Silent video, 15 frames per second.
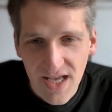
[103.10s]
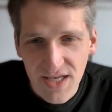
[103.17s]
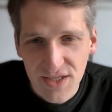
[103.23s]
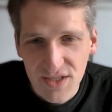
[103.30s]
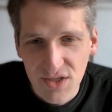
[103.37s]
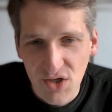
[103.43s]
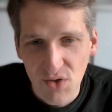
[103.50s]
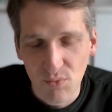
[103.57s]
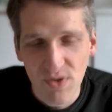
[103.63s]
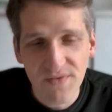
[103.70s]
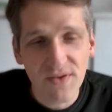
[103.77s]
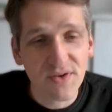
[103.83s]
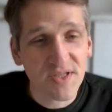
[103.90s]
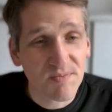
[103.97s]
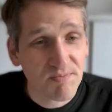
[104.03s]
So
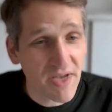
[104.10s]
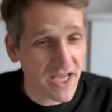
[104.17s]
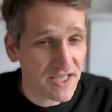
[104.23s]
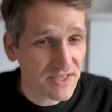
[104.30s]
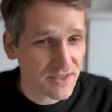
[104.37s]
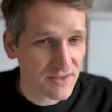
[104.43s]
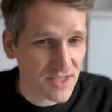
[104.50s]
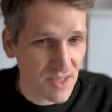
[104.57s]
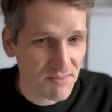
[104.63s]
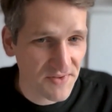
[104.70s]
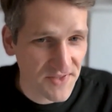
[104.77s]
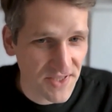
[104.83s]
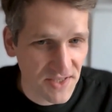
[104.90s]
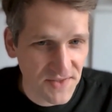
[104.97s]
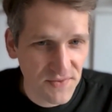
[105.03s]
Weflow is based on top
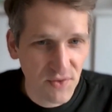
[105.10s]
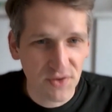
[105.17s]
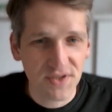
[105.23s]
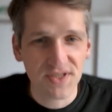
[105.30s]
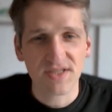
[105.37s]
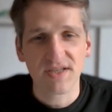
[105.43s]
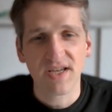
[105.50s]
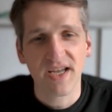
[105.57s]
of Salesforce,